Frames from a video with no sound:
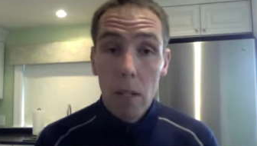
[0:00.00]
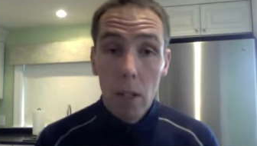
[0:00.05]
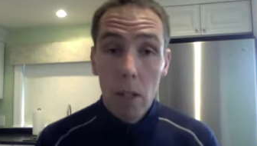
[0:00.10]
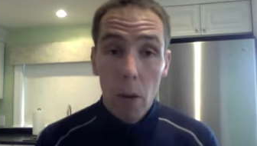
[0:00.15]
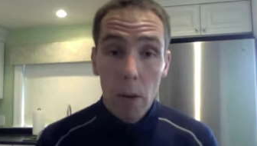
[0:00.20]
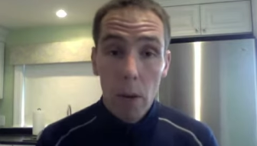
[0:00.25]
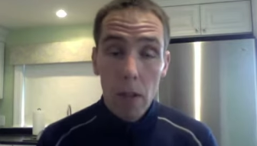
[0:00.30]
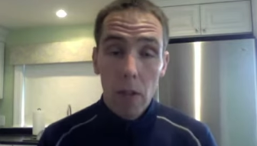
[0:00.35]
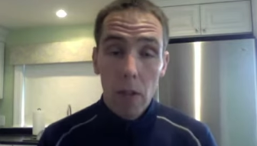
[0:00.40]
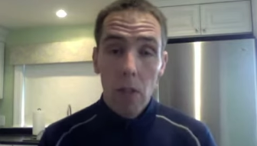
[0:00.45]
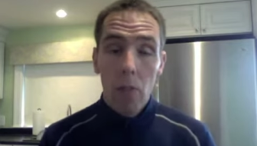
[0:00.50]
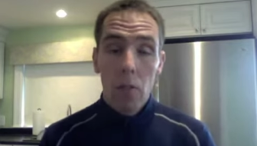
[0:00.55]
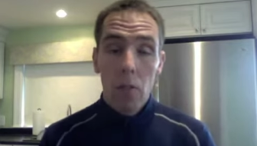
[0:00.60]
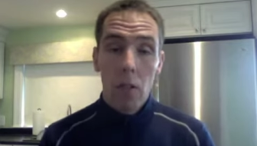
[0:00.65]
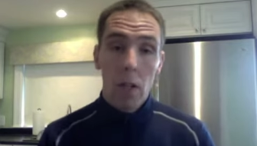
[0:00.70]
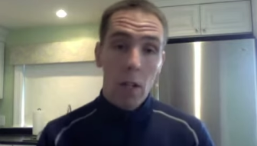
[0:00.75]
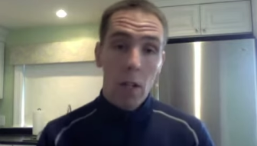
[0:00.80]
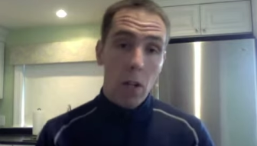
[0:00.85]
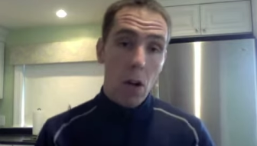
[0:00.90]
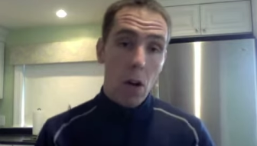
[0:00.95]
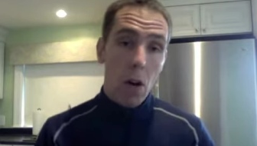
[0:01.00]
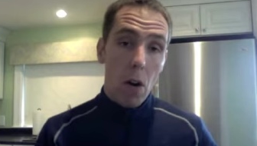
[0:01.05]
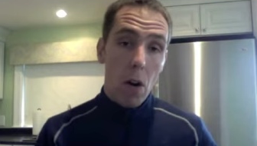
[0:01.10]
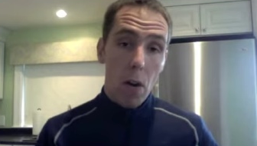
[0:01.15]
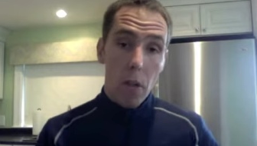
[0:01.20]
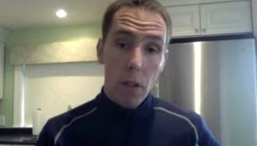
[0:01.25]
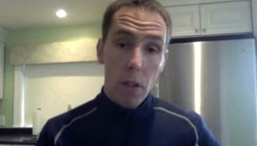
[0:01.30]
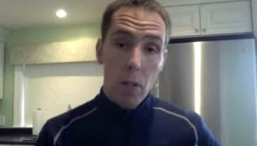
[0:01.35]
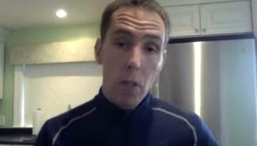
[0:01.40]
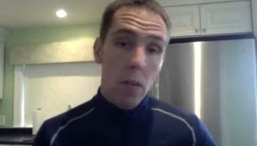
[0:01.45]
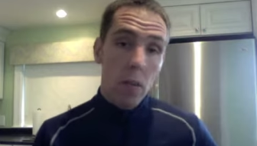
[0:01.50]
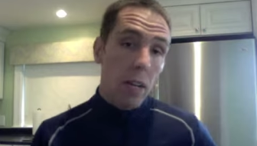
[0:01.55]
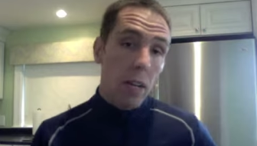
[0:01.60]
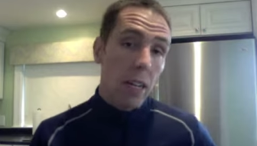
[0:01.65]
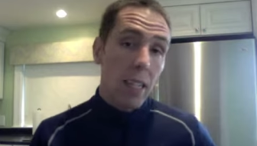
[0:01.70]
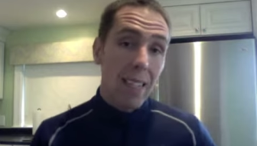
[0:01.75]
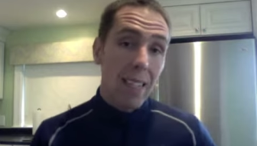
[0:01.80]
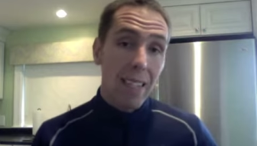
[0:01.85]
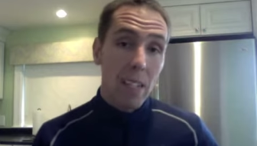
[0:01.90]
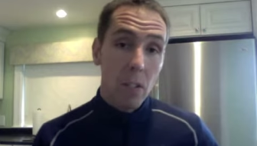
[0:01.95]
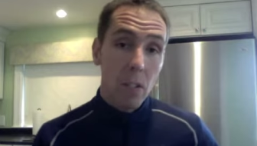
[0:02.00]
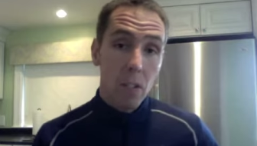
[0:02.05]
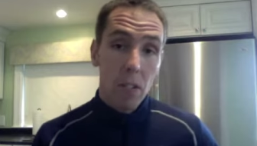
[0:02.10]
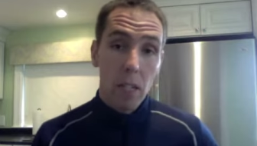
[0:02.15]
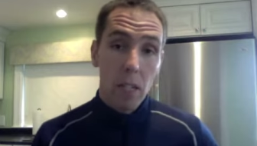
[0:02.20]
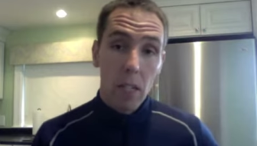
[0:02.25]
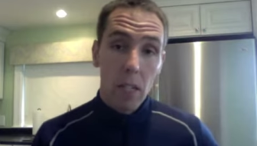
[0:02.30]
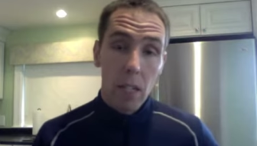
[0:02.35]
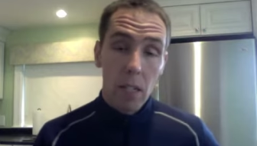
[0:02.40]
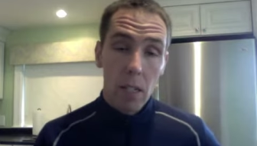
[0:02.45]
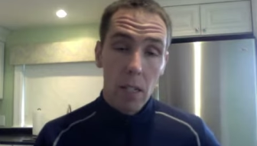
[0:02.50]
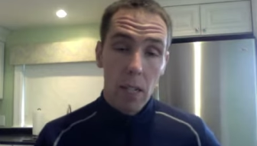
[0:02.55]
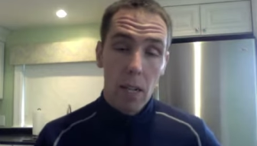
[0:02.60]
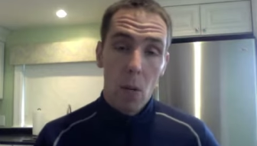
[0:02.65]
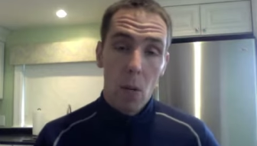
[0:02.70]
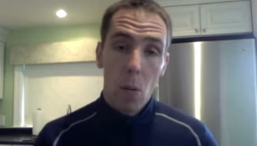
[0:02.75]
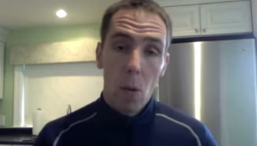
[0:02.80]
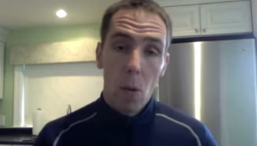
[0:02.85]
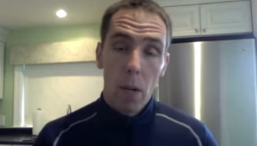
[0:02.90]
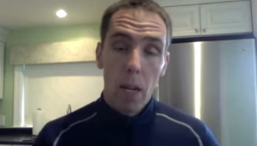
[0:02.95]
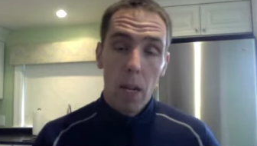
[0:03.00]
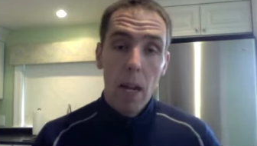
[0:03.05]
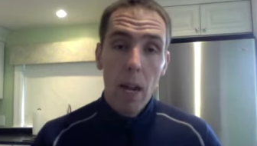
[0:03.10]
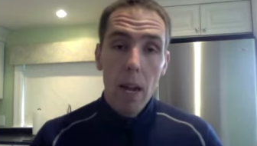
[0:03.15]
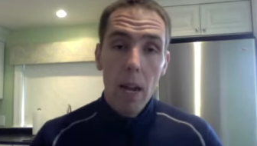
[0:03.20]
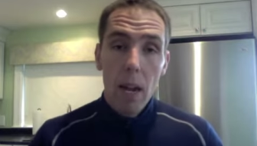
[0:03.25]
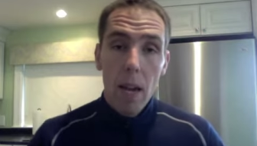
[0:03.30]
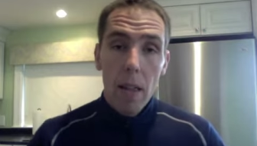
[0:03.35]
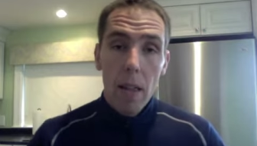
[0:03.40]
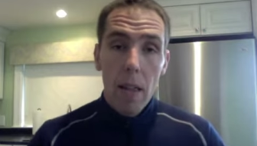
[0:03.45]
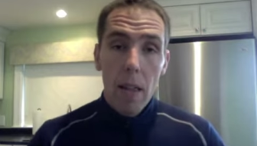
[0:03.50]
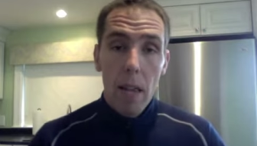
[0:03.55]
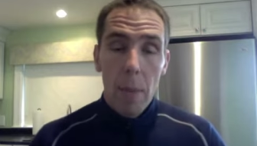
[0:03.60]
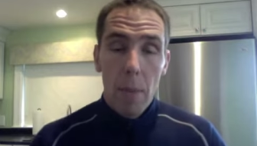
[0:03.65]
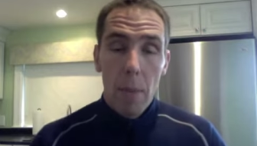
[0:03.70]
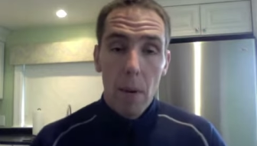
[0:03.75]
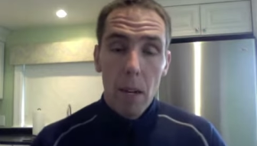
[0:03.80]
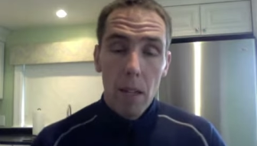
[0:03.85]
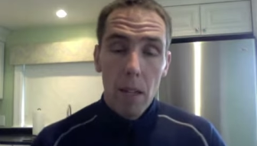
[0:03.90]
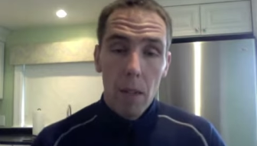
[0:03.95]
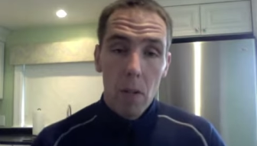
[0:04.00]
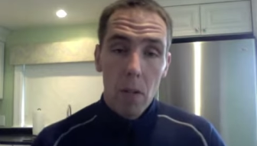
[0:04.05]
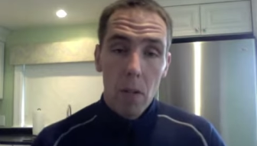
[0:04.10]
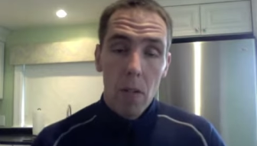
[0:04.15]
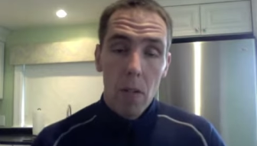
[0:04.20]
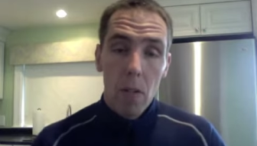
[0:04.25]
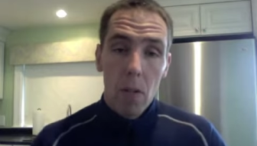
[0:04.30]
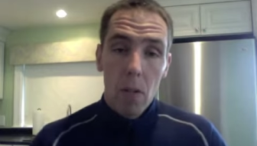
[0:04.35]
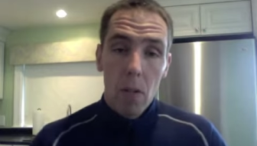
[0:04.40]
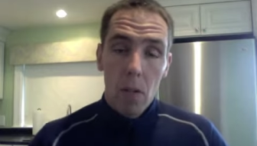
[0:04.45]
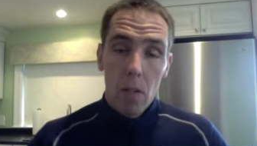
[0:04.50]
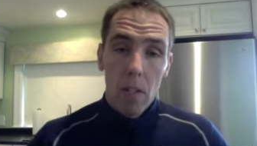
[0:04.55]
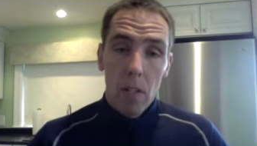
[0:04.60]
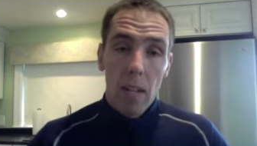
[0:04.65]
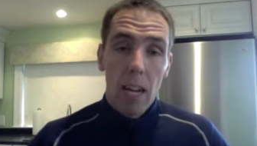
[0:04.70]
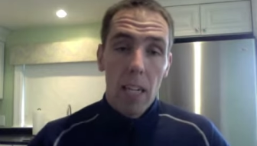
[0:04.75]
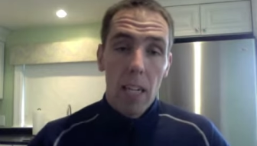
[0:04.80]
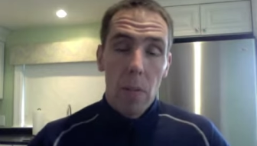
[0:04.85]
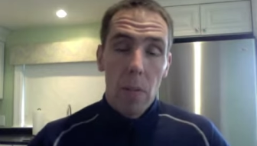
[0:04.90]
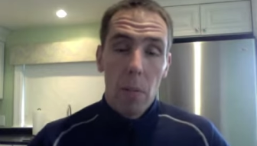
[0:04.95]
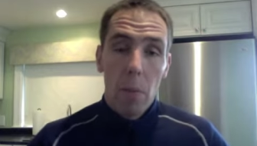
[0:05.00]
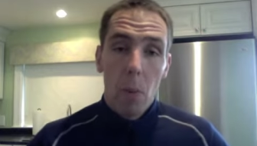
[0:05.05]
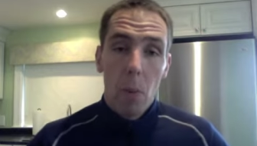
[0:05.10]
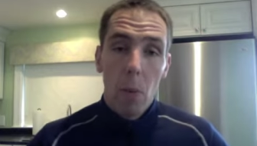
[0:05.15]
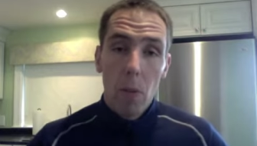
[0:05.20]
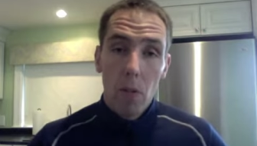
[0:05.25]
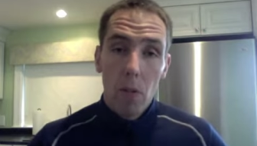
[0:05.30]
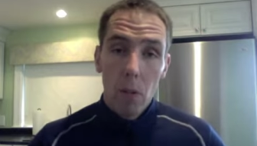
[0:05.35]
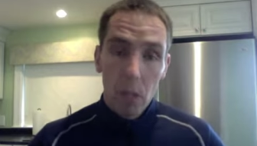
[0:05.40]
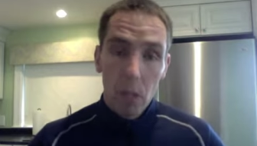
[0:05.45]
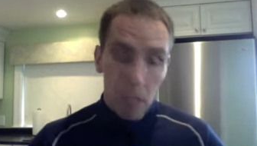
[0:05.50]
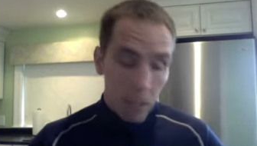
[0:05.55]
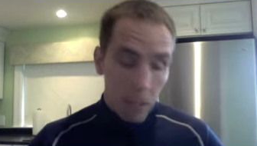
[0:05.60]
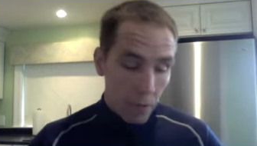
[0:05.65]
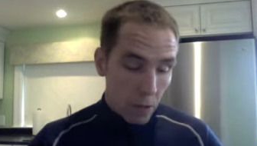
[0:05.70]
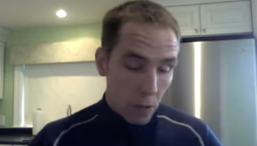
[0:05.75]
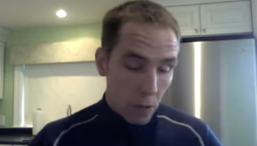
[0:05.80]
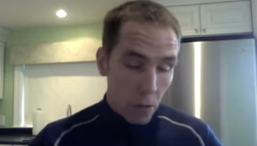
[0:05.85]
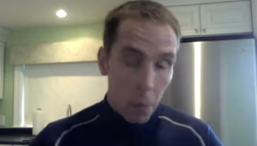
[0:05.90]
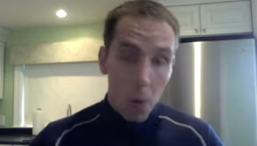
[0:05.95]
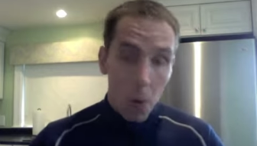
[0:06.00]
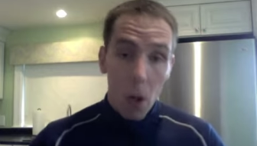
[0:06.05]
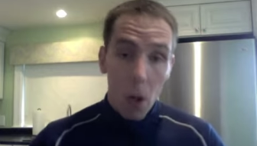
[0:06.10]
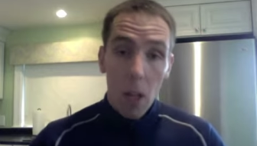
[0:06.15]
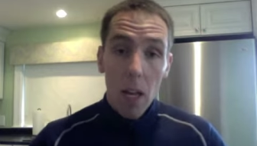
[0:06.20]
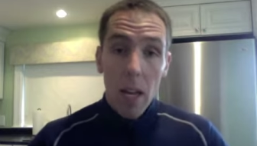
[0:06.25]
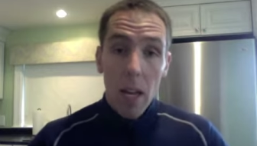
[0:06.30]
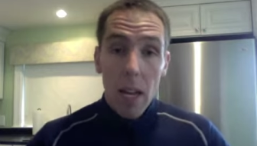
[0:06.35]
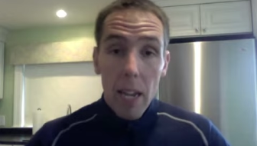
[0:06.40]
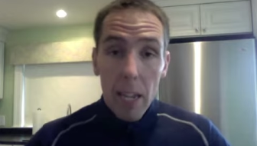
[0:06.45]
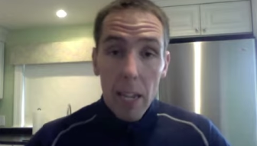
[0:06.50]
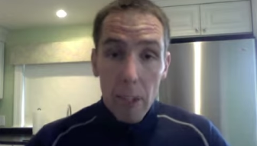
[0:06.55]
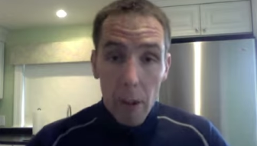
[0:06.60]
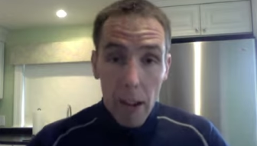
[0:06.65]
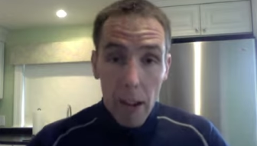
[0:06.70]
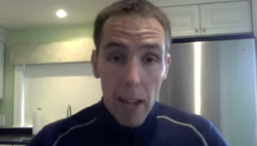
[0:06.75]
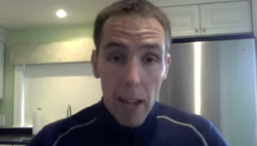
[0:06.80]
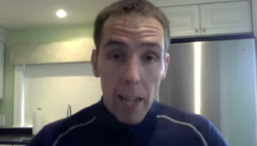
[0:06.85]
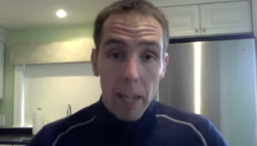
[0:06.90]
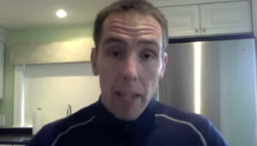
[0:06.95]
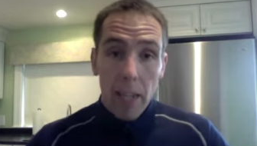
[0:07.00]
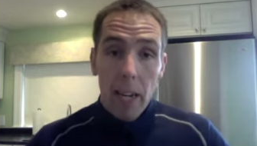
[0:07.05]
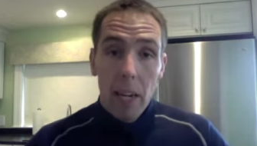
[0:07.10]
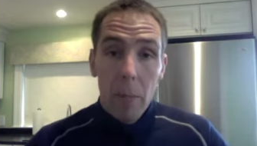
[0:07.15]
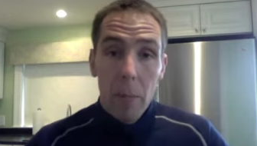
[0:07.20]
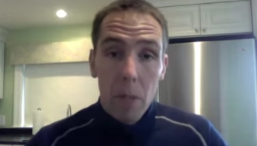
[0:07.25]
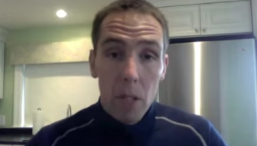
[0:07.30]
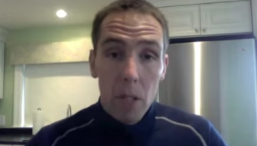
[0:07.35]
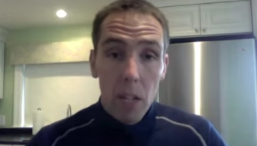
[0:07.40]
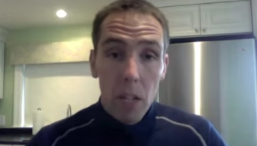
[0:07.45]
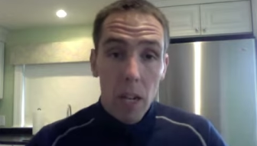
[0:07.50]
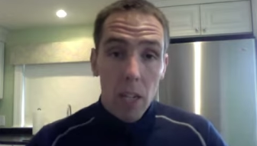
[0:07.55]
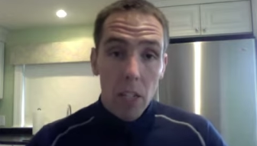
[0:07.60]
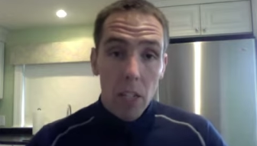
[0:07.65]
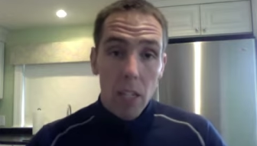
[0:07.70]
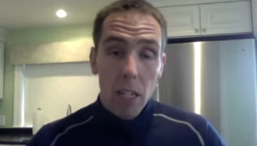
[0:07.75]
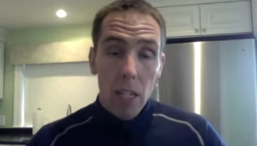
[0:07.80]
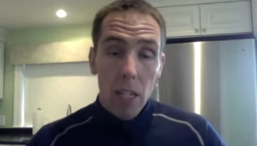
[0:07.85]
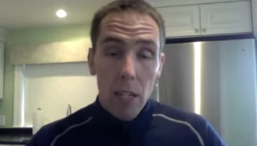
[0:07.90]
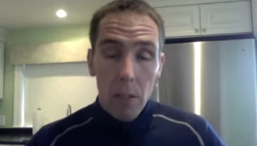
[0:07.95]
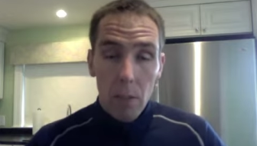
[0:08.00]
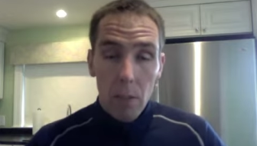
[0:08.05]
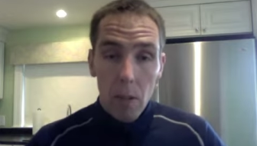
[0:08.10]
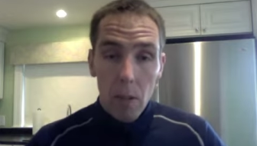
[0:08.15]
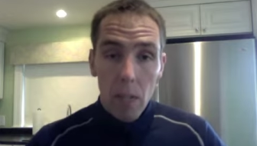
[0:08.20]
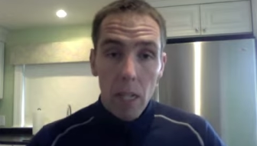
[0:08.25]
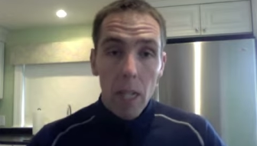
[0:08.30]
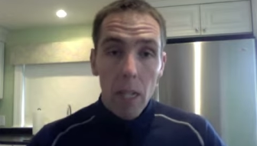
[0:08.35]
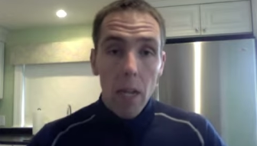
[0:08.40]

You know, right? You can use it in a car. You can use it in any seat you're sitting on to kind of work the hip or any of those, either of those attachment points. You can even use the ball in your hand to kind of massage the end of your knee.